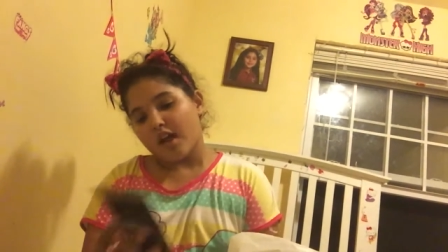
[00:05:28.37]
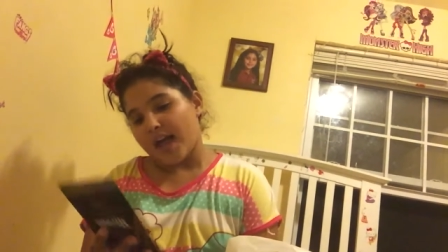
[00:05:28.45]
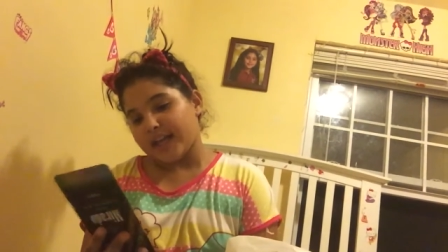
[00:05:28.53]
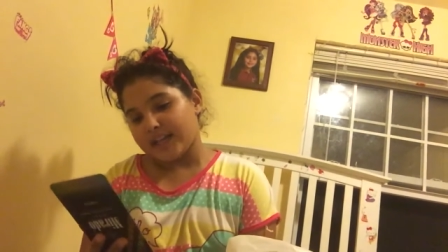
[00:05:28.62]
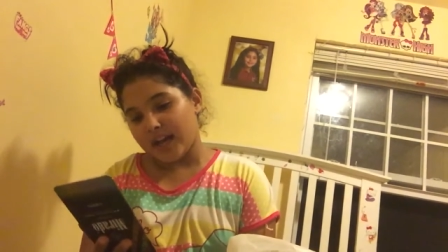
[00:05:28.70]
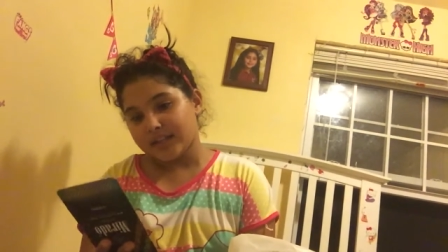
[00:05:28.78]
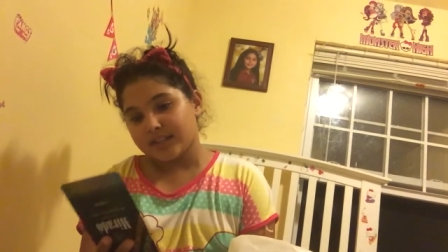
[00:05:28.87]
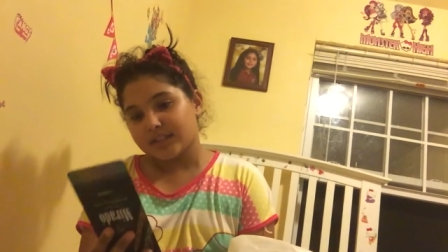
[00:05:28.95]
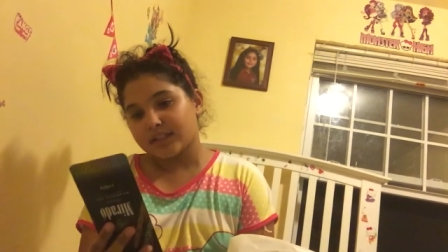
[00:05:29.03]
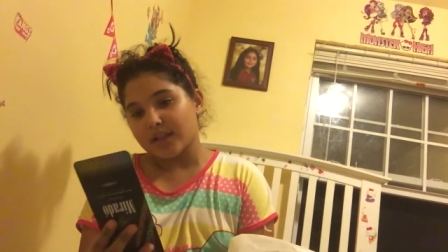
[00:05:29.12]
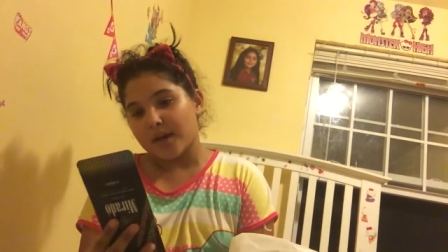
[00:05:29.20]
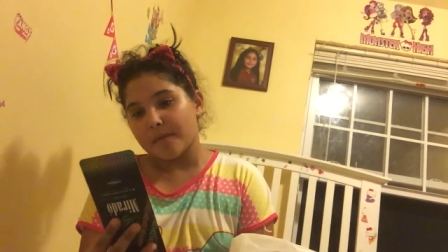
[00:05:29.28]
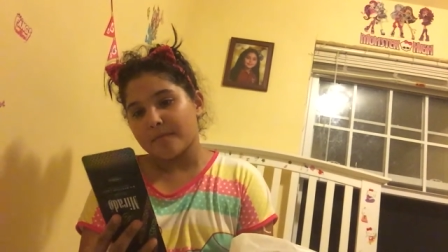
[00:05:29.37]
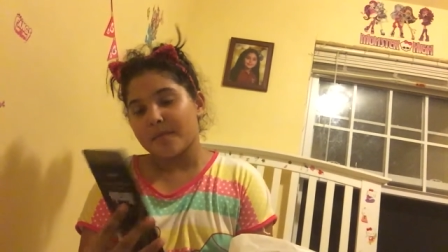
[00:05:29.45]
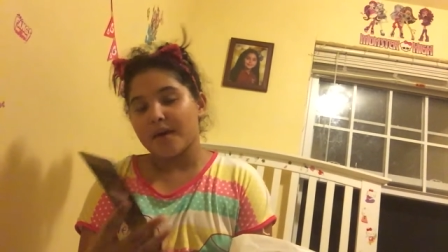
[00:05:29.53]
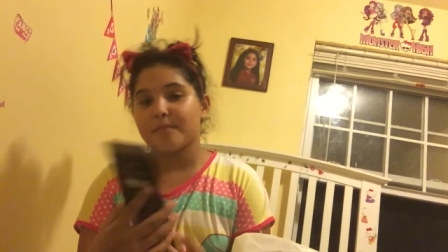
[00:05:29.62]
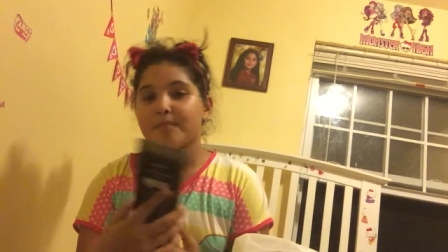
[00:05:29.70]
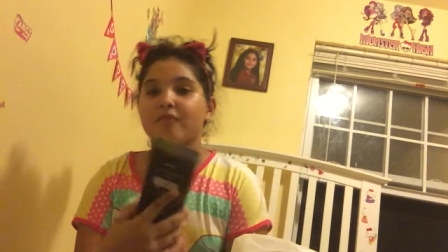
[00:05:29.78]
I got some
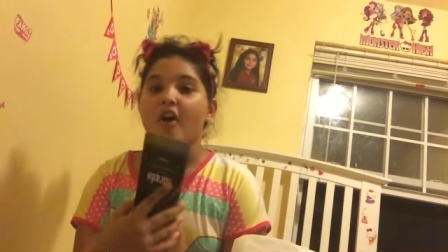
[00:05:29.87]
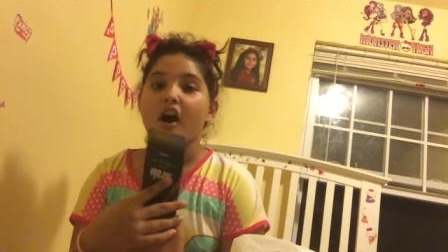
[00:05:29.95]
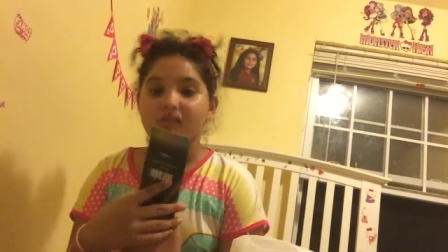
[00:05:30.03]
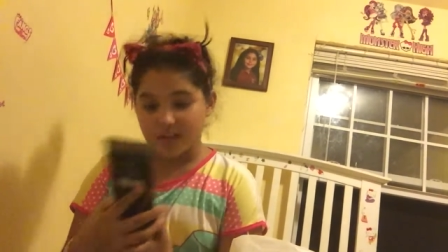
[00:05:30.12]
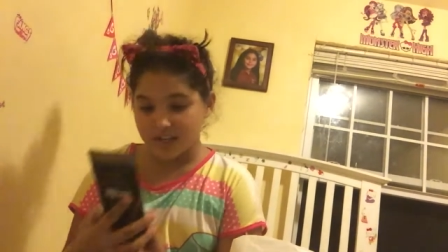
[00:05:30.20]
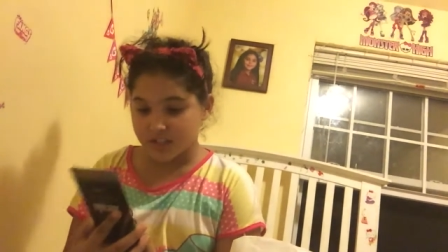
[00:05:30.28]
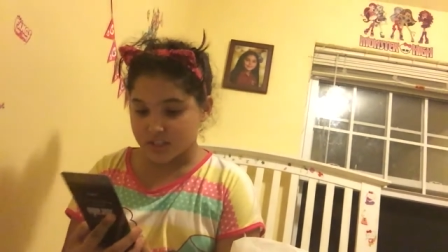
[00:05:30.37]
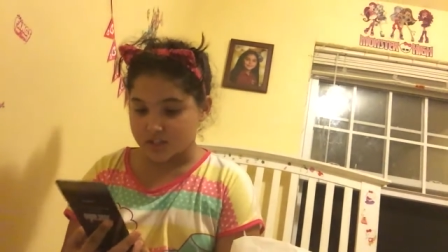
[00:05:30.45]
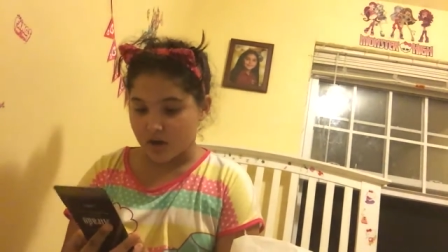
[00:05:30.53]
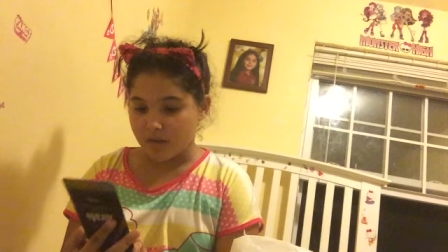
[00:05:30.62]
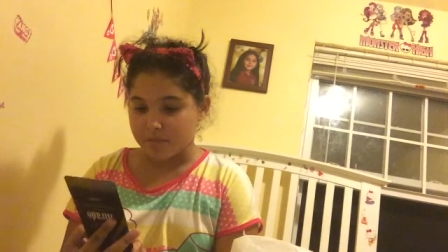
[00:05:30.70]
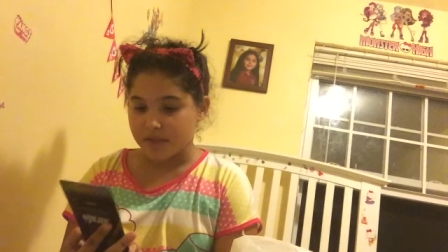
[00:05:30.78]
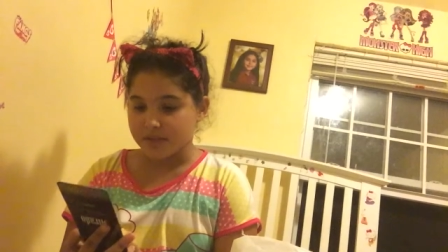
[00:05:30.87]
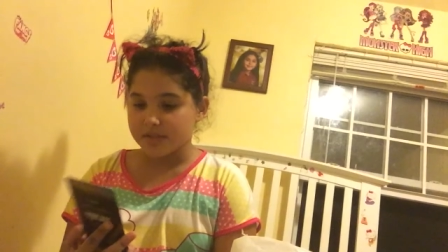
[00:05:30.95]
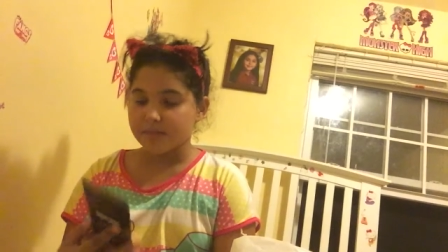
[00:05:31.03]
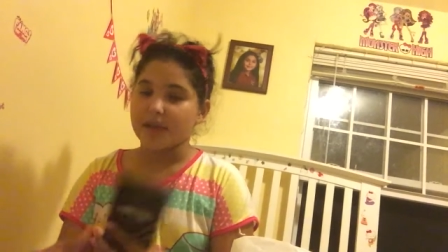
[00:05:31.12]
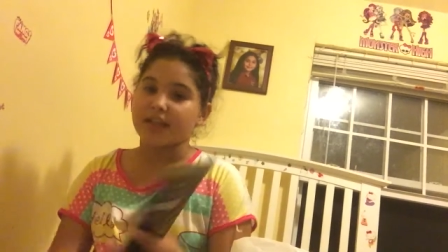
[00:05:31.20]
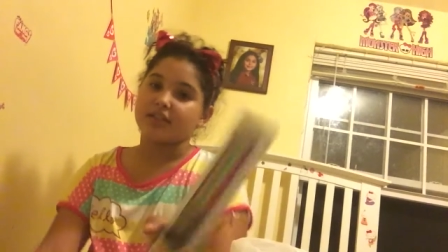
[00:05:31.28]
already sharpened
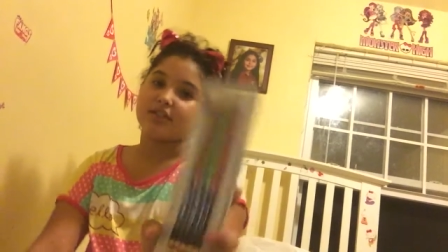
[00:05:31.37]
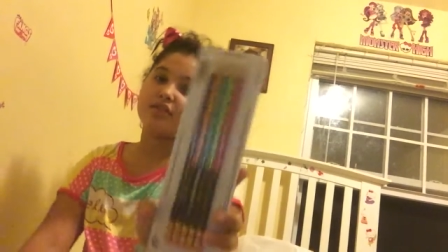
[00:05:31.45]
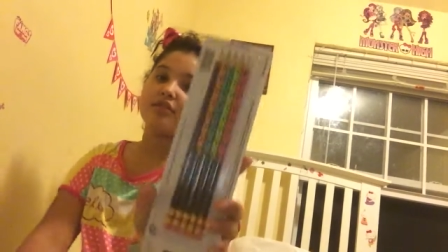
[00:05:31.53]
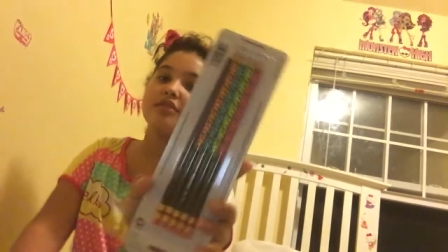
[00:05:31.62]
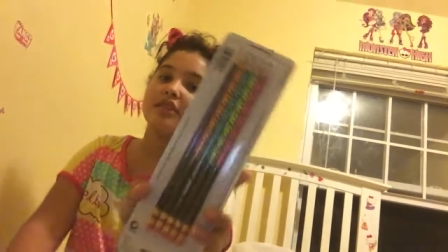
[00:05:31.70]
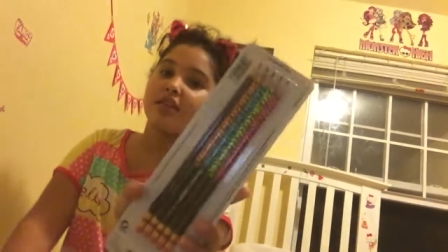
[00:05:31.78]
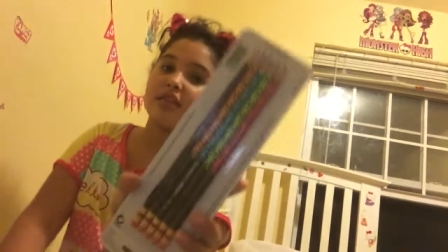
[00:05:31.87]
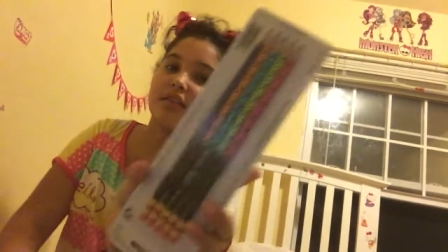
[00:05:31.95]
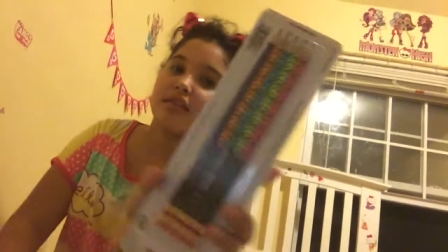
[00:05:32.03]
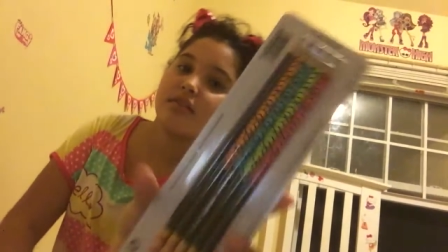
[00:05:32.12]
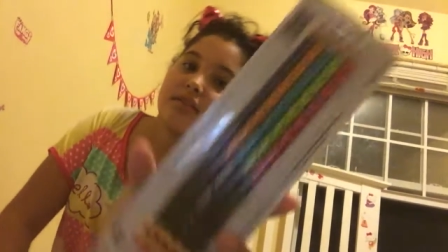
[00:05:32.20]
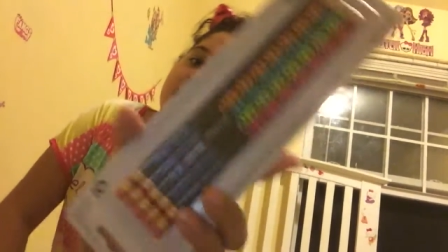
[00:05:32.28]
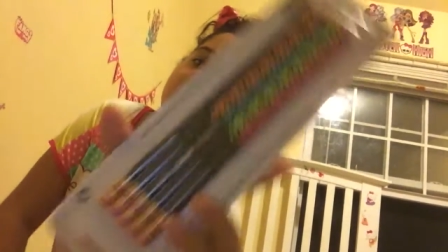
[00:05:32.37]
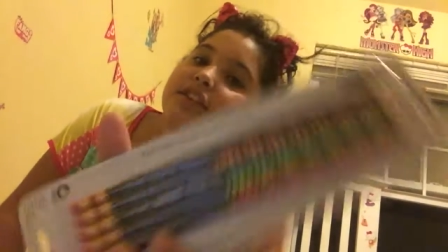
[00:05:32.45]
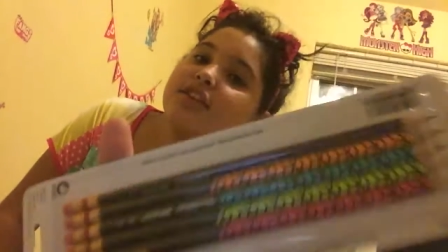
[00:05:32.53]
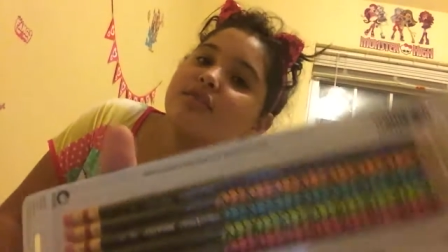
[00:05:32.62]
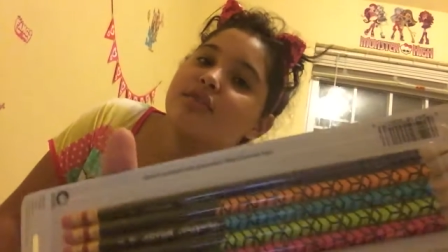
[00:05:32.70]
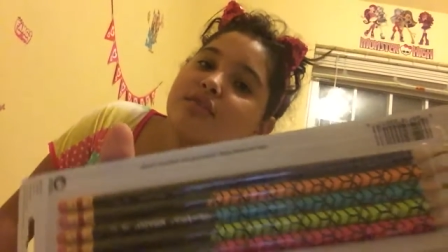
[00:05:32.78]
pencils that are little,
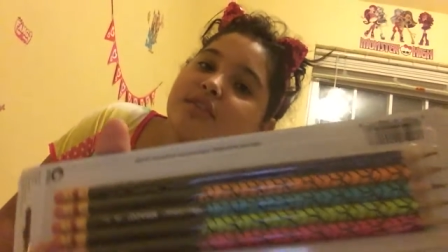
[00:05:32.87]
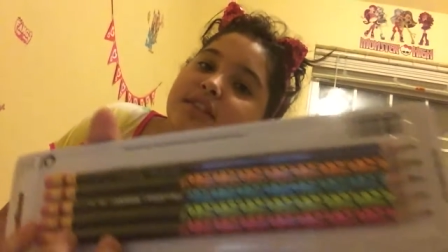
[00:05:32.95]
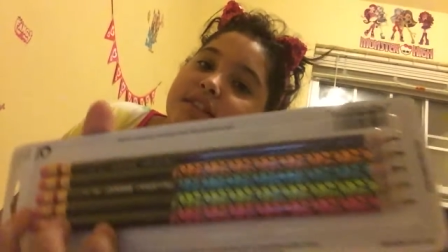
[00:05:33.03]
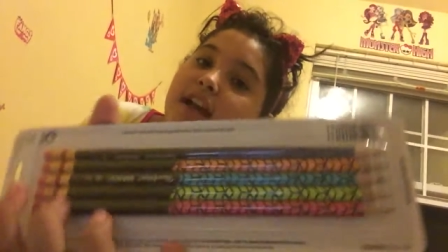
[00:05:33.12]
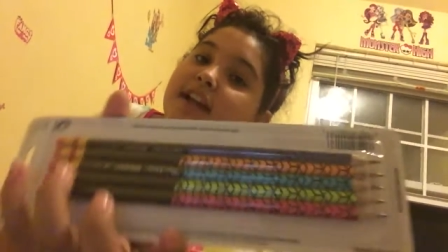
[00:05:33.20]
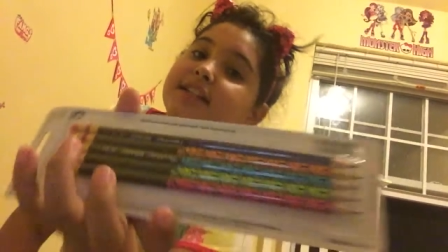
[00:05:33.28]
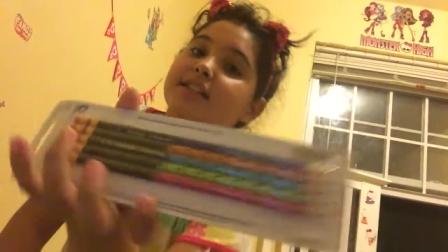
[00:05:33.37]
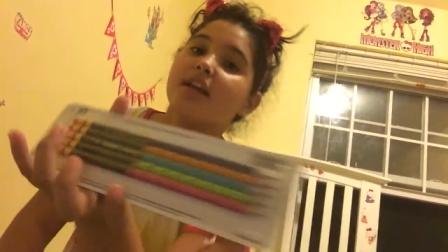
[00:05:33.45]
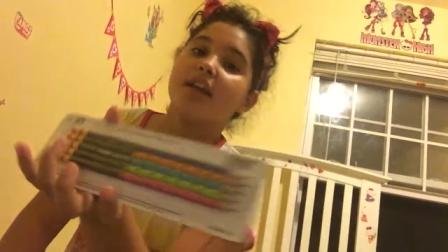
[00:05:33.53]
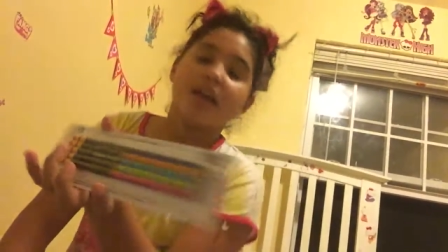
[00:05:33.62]
cute little designs,